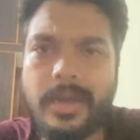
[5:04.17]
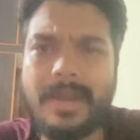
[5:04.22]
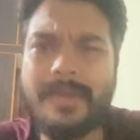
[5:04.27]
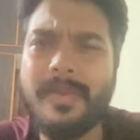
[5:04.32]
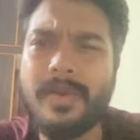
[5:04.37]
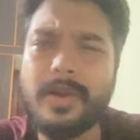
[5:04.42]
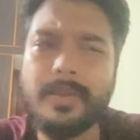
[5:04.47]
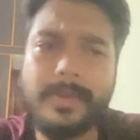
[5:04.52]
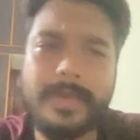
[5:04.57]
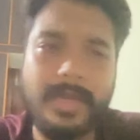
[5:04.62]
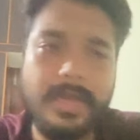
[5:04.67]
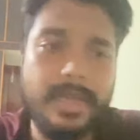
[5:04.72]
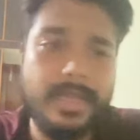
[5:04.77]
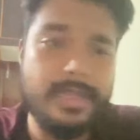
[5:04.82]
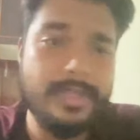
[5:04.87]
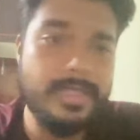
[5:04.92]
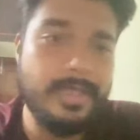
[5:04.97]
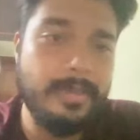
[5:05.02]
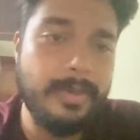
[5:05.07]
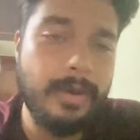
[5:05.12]
I want to be
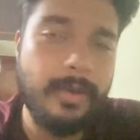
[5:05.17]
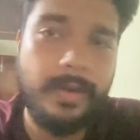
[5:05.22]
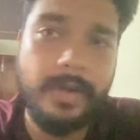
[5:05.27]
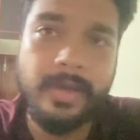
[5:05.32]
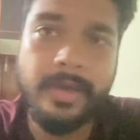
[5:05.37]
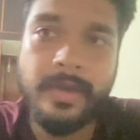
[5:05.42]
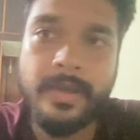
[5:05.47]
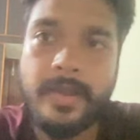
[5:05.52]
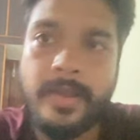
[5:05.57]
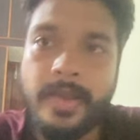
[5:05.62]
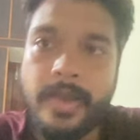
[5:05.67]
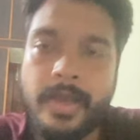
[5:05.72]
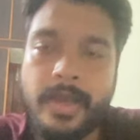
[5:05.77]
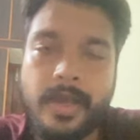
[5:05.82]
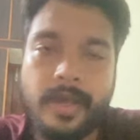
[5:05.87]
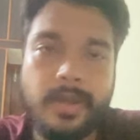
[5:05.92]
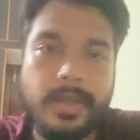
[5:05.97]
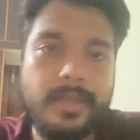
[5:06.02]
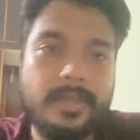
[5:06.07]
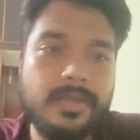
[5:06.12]
lazy about it.
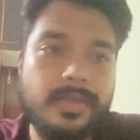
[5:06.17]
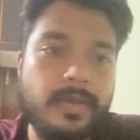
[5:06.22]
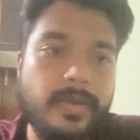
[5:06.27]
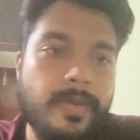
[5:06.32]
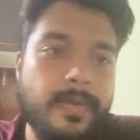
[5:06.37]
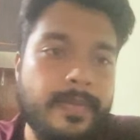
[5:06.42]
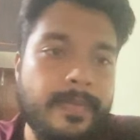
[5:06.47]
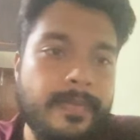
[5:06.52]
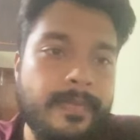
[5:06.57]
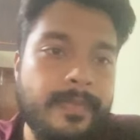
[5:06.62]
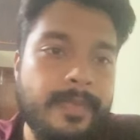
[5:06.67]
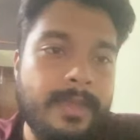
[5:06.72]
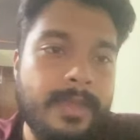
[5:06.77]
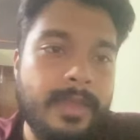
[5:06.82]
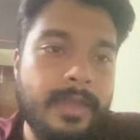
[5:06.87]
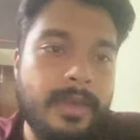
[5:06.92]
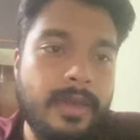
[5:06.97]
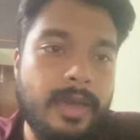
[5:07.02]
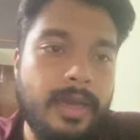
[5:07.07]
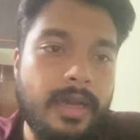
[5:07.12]
right? So
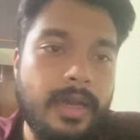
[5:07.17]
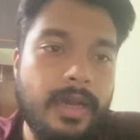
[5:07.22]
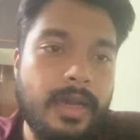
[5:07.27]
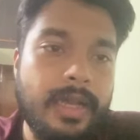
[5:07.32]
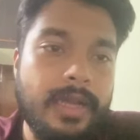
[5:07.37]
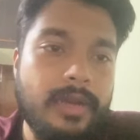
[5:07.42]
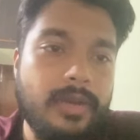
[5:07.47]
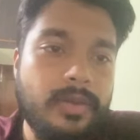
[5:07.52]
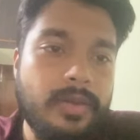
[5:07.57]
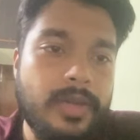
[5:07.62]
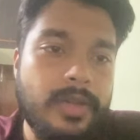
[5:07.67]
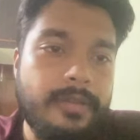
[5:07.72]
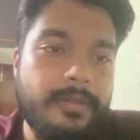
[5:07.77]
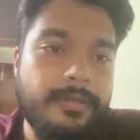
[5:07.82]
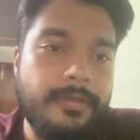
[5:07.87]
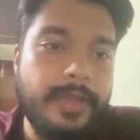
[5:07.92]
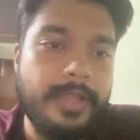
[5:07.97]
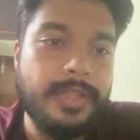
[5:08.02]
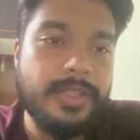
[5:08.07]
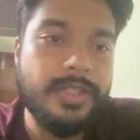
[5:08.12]
I'll only
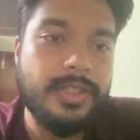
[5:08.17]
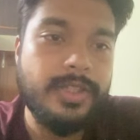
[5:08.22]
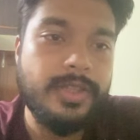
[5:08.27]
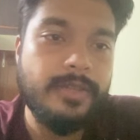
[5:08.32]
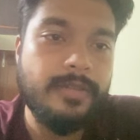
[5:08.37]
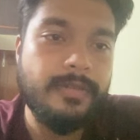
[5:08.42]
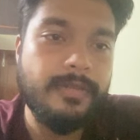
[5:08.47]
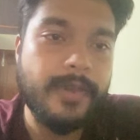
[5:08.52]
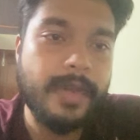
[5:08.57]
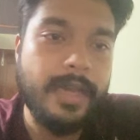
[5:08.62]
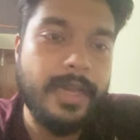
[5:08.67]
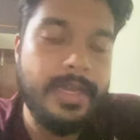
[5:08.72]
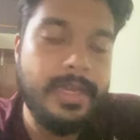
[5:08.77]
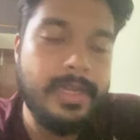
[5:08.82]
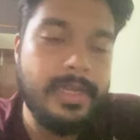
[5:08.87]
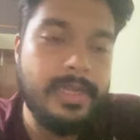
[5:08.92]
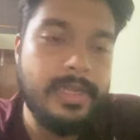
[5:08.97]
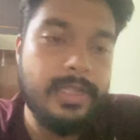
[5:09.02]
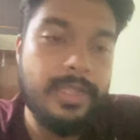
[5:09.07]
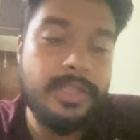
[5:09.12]
fetch
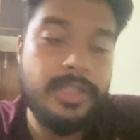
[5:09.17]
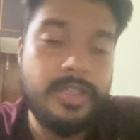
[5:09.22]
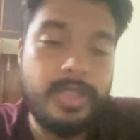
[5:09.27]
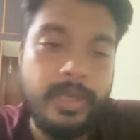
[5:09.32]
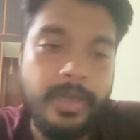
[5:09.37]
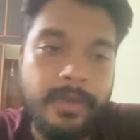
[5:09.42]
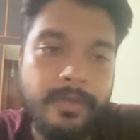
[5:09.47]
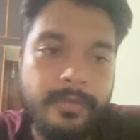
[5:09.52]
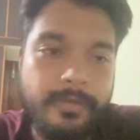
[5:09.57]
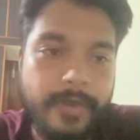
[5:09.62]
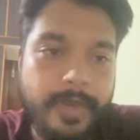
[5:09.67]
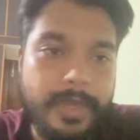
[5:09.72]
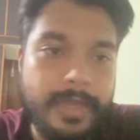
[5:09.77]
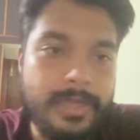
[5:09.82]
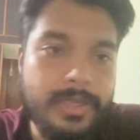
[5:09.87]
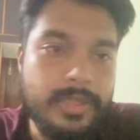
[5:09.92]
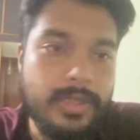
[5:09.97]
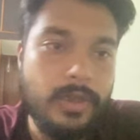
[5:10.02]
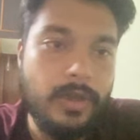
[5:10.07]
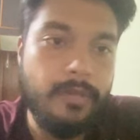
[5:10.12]
the children
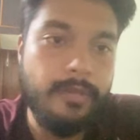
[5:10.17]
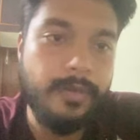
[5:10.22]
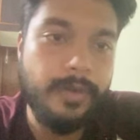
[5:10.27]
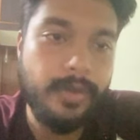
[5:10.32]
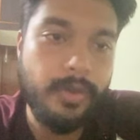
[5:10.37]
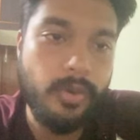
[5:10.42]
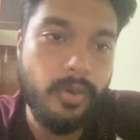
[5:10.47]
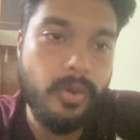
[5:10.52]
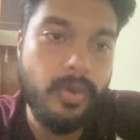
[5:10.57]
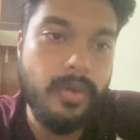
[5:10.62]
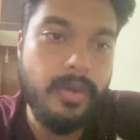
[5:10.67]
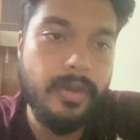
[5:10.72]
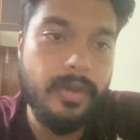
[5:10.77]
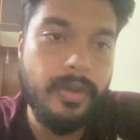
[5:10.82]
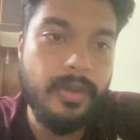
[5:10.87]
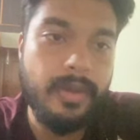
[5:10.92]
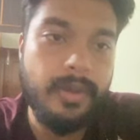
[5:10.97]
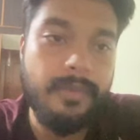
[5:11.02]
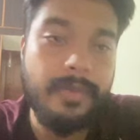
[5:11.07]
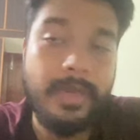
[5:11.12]
files of a node
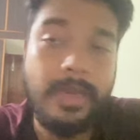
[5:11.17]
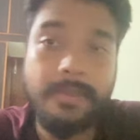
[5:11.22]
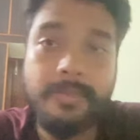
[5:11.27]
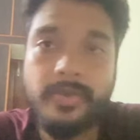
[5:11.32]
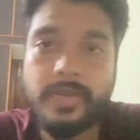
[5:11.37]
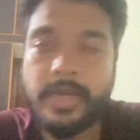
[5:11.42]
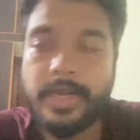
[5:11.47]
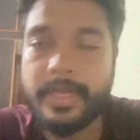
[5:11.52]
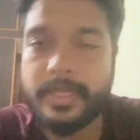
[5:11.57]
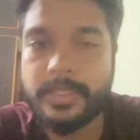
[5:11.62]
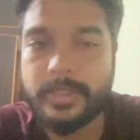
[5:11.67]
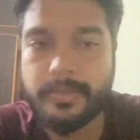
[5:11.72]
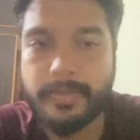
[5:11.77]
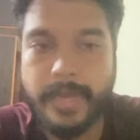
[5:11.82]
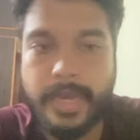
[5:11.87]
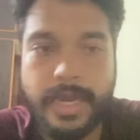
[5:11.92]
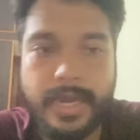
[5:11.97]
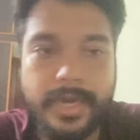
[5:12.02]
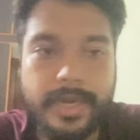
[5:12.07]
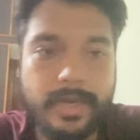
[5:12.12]
when I'm trying to
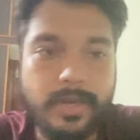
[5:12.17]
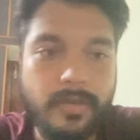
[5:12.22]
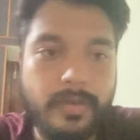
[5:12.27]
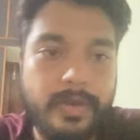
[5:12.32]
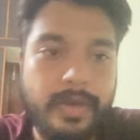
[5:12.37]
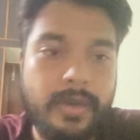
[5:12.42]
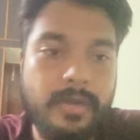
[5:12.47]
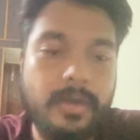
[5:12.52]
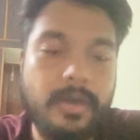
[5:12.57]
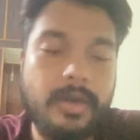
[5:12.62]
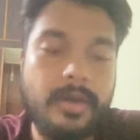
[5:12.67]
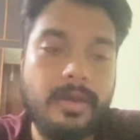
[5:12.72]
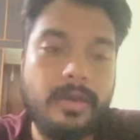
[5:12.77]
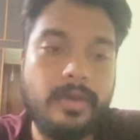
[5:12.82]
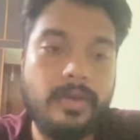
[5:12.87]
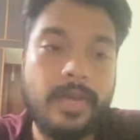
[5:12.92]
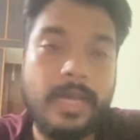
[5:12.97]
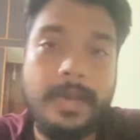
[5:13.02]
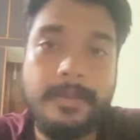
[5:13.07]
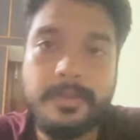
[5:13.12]
expand it or when I'm trying to
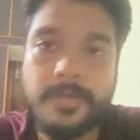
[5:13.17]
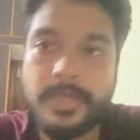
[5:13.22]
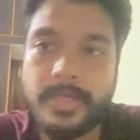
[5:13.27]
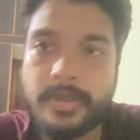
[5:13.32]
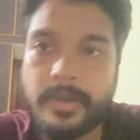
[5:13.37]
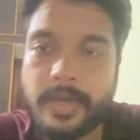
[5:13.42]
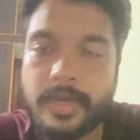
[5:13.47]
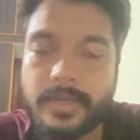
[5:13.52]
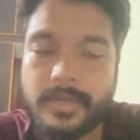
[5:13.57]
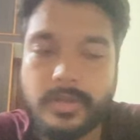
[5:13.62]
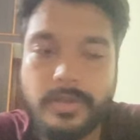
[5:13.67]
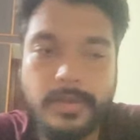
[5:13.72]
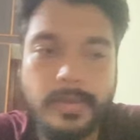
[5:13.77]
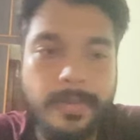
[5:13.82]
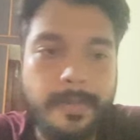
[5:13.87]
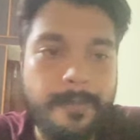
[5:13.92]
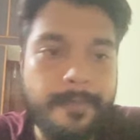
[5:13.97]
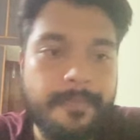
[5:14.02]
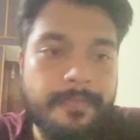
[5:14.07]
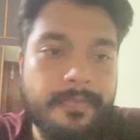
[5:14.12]
collapse it, right?
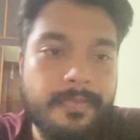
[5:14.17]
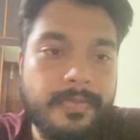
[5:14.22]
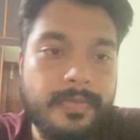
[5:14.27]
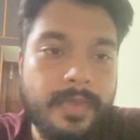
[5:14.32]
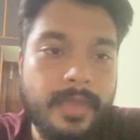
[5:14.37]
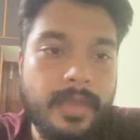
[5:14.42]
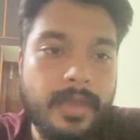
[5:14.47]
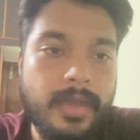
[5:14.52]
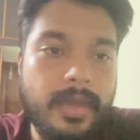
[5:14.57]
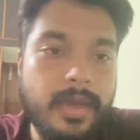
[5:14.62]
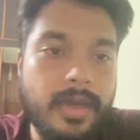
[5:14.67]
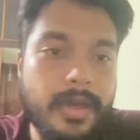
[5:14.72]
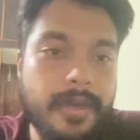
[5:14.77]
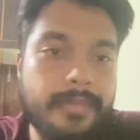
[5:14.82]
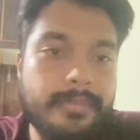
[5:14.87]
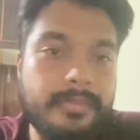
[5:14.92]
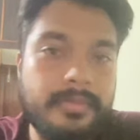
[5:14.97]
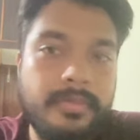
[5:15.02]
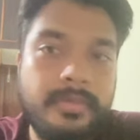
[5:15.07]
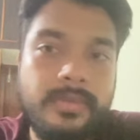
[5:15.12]
So
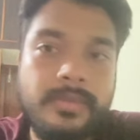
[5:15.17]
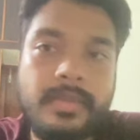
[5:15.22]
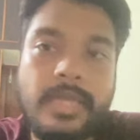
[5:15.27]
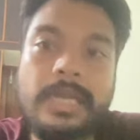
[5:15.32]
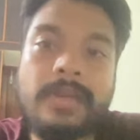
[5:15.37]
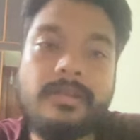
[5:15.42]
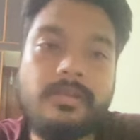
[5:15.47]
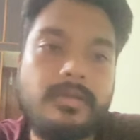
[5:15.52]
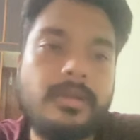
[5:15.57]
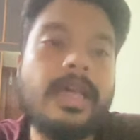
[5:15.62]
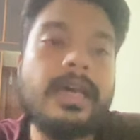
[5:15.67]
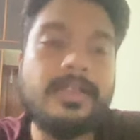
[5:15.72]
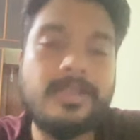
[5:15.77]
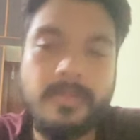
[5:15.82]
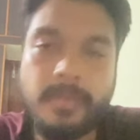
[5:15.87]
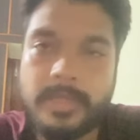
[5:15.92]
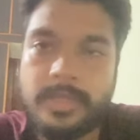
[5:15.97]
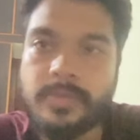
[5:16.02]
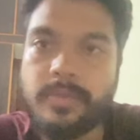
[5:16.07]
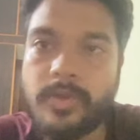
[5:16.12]

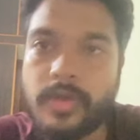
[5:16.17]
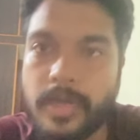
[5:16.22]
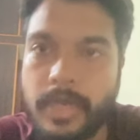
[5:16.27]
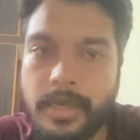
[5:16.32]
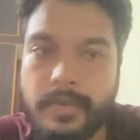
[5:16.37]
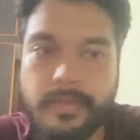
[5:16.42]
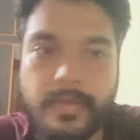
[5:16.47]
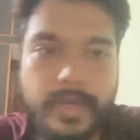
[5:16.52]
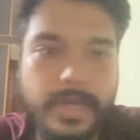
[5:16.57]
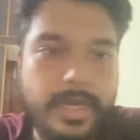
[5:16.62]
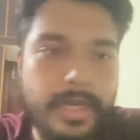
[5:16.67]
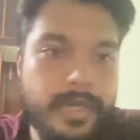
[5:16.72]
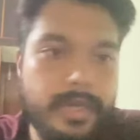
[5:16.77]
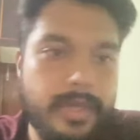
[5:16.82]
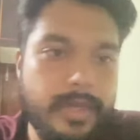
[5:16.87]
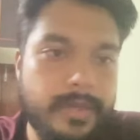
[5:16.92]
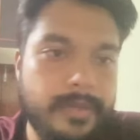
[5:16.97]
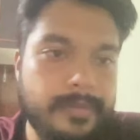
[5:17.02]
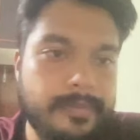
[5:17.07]
that's much more convenient.